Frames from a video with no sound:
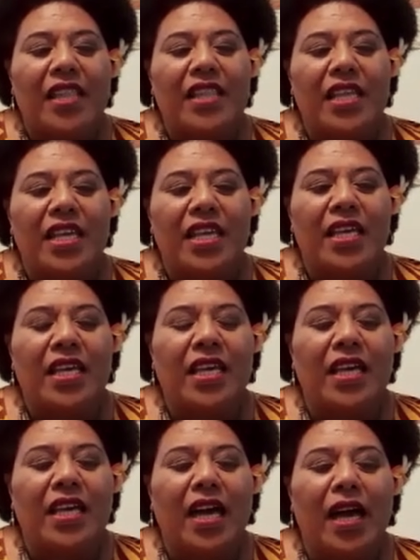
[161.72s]

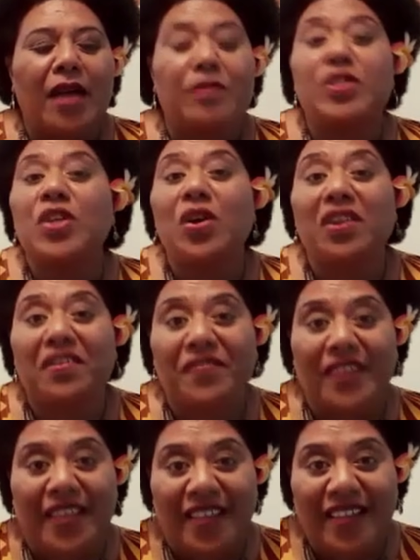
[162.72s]
the
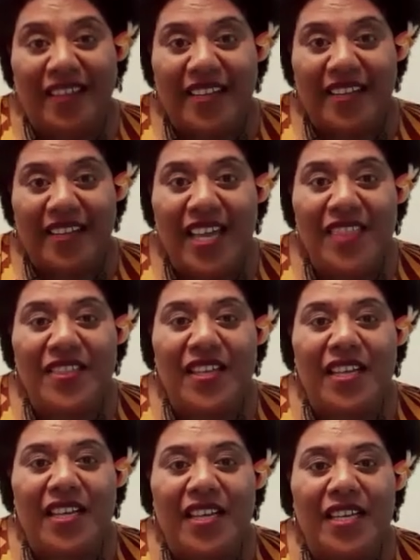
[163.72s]
geography. Yeah,
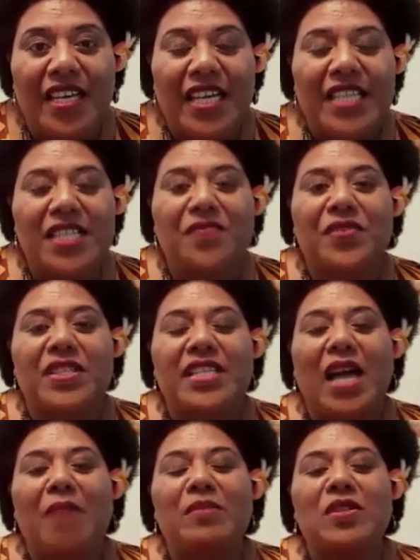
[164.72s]
the different
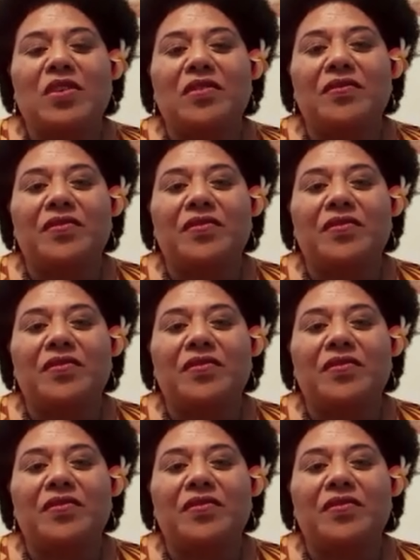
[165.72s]
types of